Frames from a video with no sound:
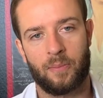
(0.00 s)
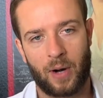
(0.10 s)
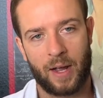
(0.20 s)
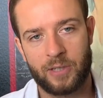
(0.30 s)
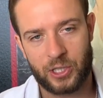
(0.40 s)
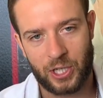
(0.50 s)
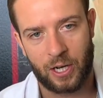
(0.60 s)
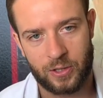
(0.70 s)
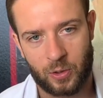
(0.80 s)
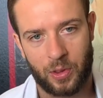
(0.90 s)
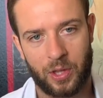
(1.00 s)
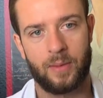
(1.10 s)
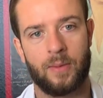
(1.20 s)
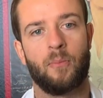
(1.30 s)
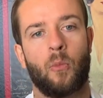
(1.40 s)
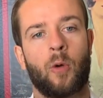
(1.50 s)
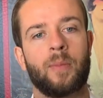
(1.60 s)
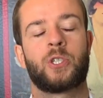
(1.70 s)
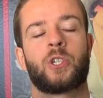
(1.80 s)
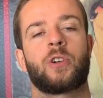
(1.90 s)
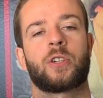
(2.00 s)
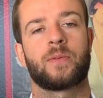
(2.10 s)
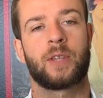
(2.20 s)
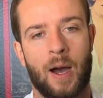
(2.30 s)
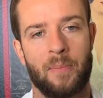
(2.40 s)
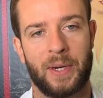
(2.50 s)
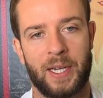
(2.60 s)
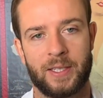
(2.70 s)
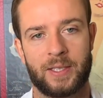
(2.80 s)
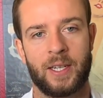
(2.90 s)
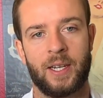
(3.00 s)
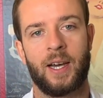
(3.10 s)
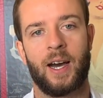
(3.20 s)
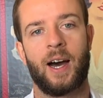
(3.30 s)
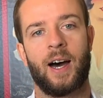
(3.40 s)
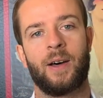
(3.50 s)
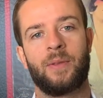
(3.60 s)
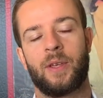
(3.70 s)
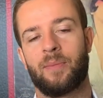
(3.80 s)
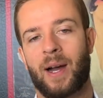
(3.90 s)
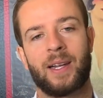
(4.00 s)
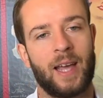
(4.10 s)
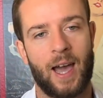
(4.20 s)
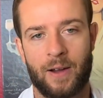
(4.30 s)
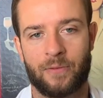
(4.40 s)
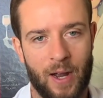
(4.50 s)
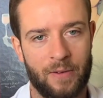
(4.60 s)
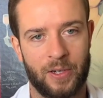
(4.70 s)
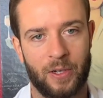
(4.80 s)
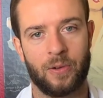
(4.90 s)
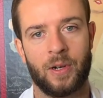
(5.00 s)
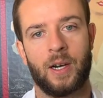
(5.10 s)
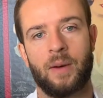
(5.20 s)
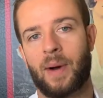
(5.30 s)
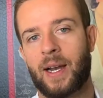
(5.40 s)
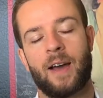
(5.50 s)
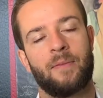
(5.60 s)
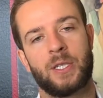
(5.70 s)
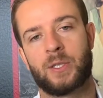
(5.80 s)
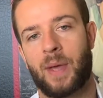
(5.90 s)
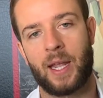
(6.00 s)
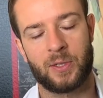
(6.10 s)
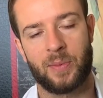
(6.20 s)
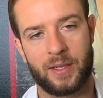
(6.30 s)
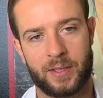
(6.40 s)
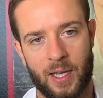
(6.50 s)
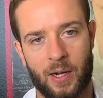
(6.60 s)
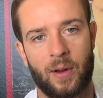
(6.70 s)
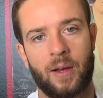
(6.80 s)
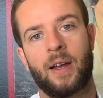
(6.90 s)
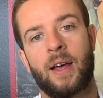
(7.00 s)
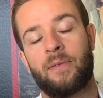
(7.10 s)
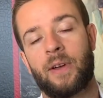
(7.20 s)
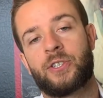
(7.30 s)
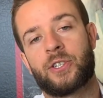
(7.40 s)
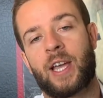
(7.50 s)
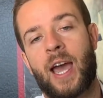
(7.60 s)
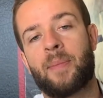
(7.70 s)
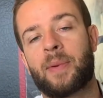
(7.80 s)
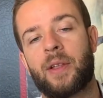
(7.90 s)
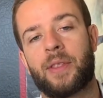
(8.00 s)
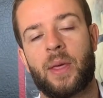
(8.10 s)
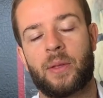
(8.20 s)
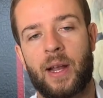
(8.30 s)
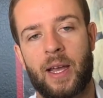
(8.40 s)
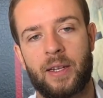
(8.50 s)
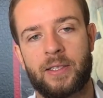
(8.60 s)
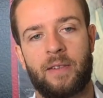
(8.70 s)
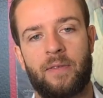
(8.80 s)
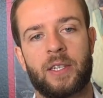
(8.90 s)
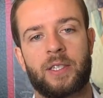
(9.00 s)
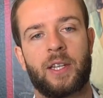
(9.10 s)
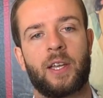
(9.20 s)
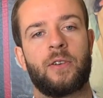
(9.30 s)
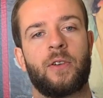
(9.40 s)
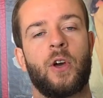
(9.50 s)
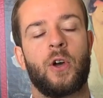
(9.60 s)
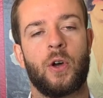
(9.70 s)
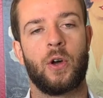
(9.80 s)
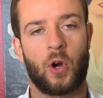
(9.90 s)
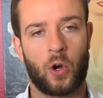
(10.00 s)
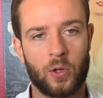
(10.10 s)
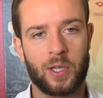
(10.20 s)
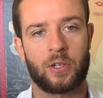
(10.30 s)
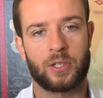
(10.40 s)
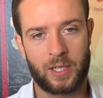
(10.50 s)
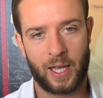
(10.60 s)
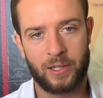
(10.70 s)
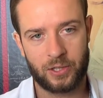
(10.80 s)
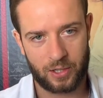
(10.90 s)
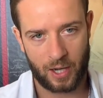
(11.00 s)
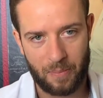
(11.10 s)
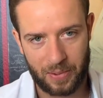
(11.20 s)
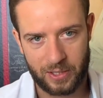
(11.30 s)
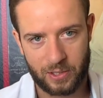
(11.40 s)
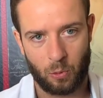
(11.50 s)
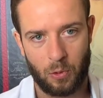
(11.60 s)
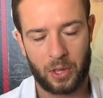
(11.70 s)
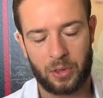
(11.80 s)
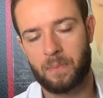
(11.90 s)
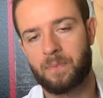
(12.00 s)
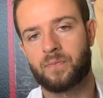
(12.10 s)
private shares within more mature companies that might have revenue, might have mismanagement, etc. Venture capital, on the other hand, is investing in earlier stage companies with